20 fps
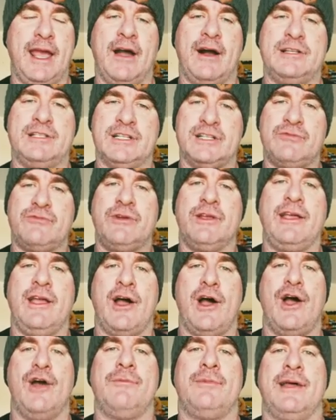yeah, I just
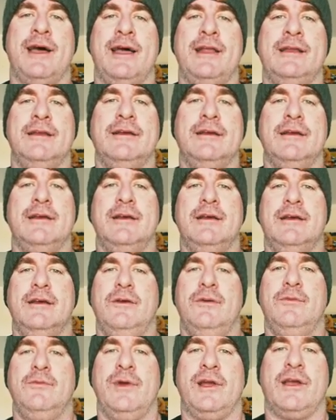really hope that
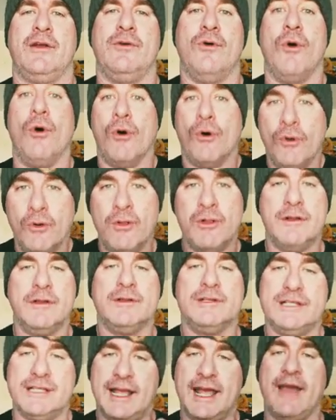we can all
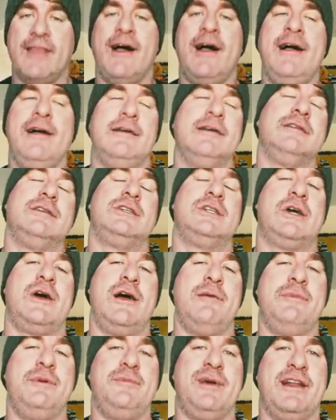together
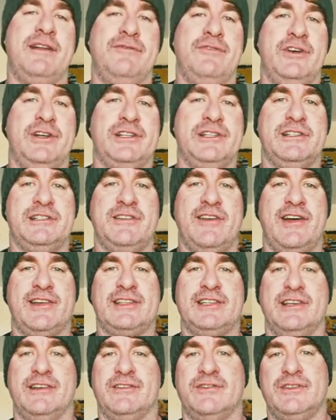try and be better versions of
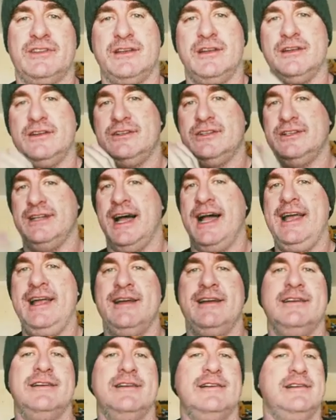ourselves
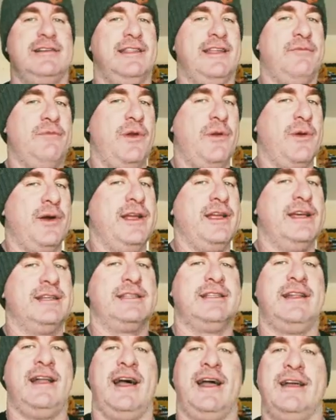today than we were
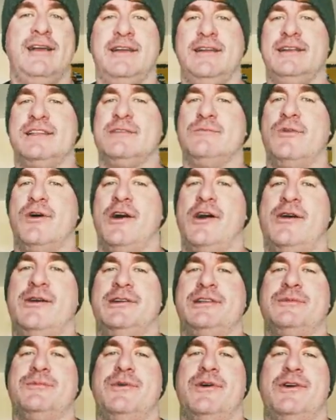yesterday and
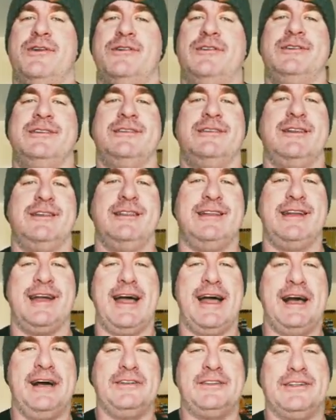tomorrow and the
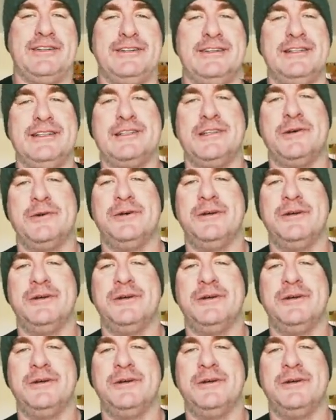day after and